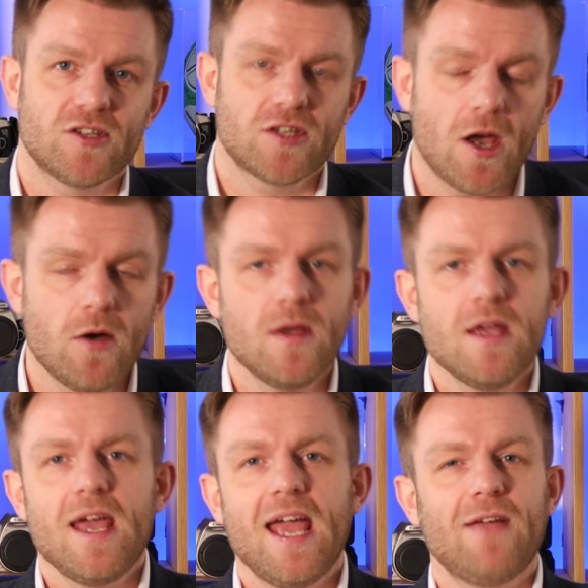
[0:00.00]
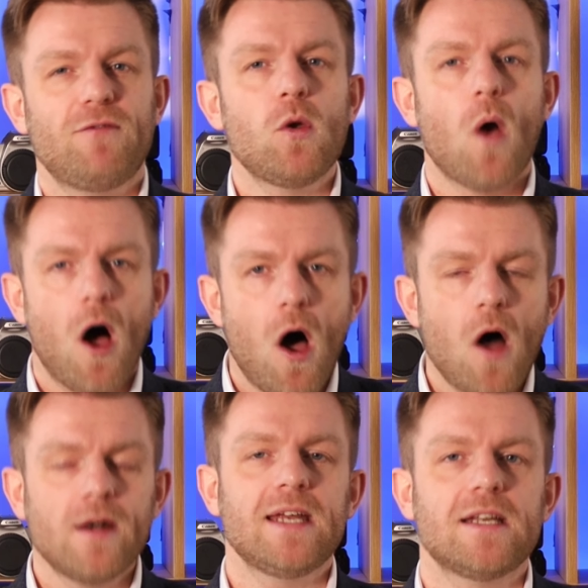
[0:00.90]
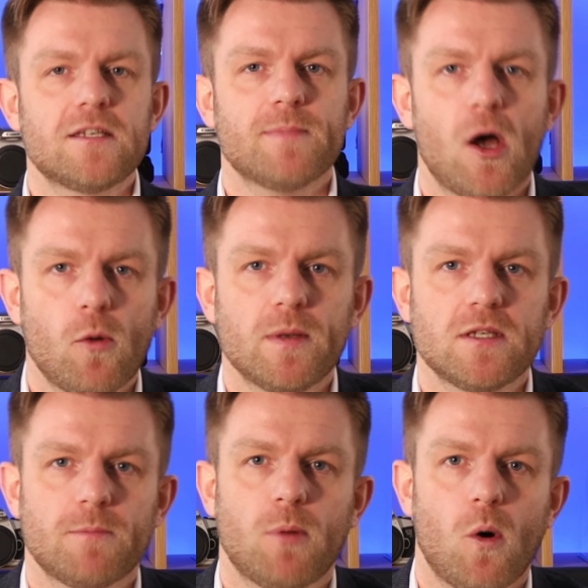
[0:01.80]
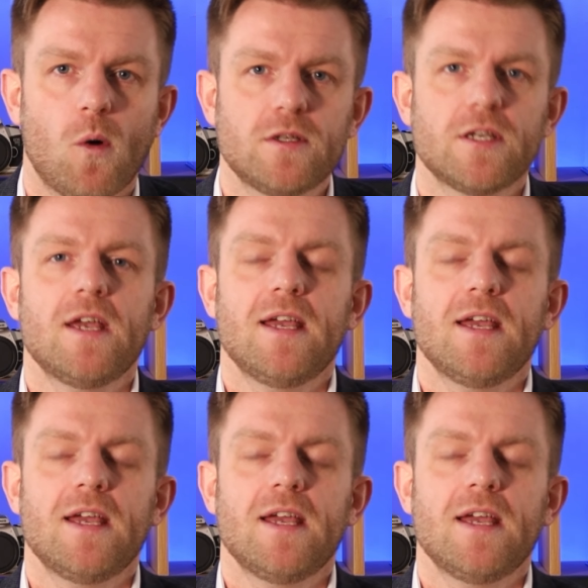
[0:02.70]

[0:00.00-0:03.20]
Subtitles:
So if you are needing some help and support,